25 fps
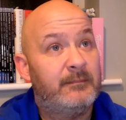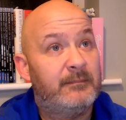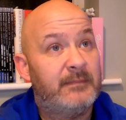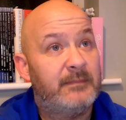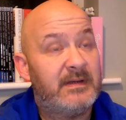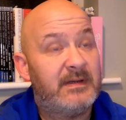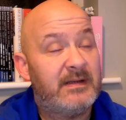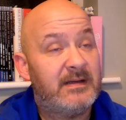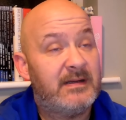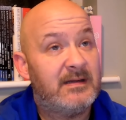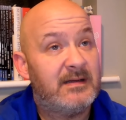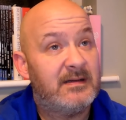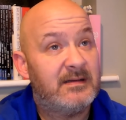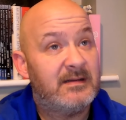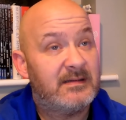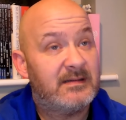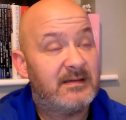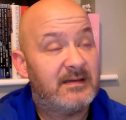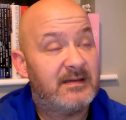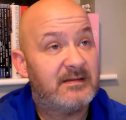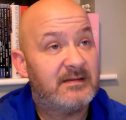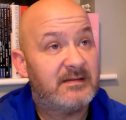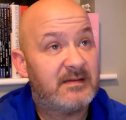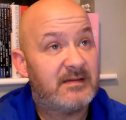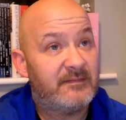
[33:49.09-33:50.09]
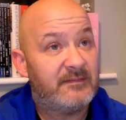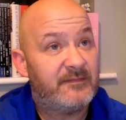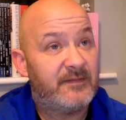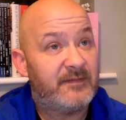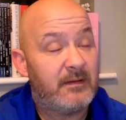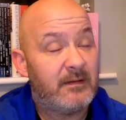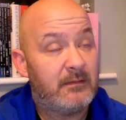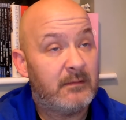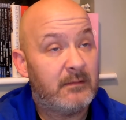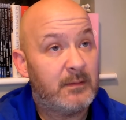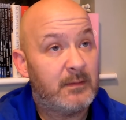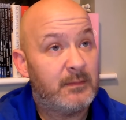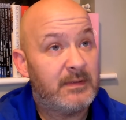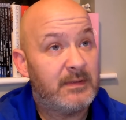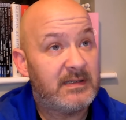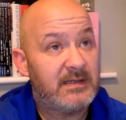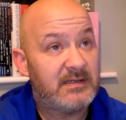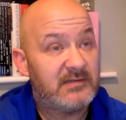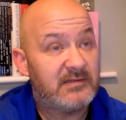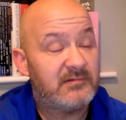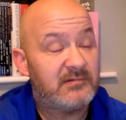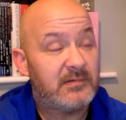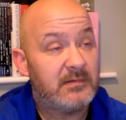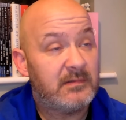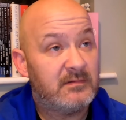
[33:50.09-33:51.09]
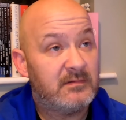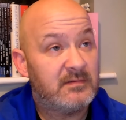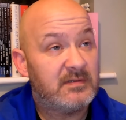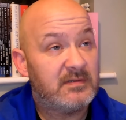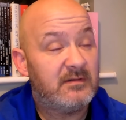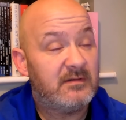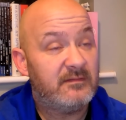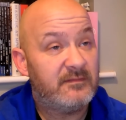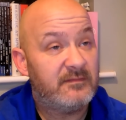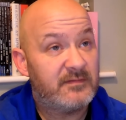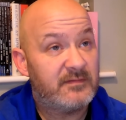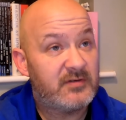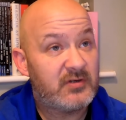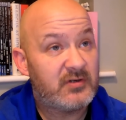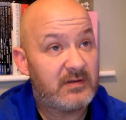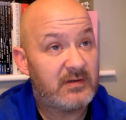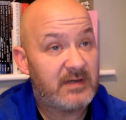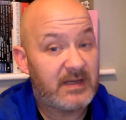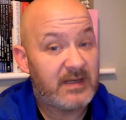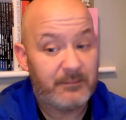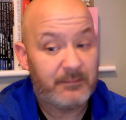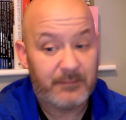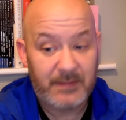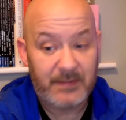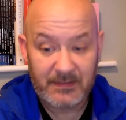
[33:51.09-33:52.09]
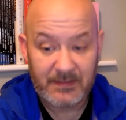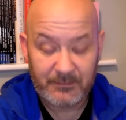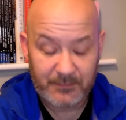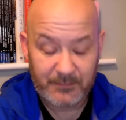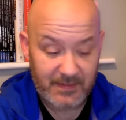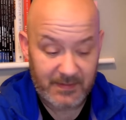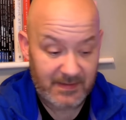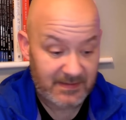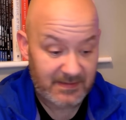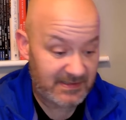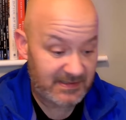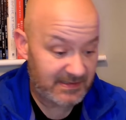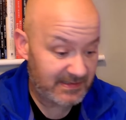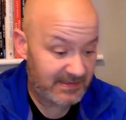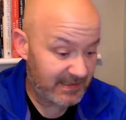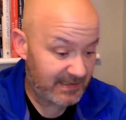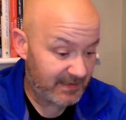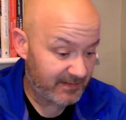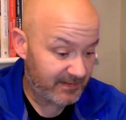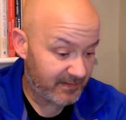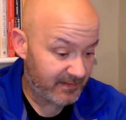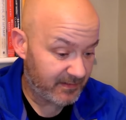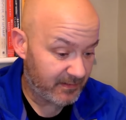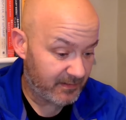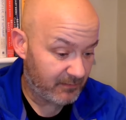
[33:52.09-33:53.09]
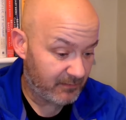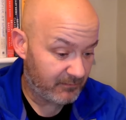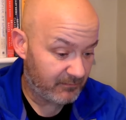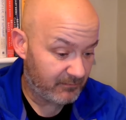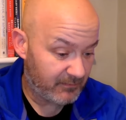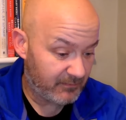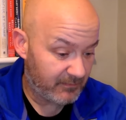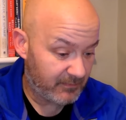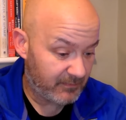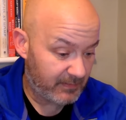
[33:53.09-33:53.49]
Bernard gives that foul away, runs off, shocking back pass, and yet, you know,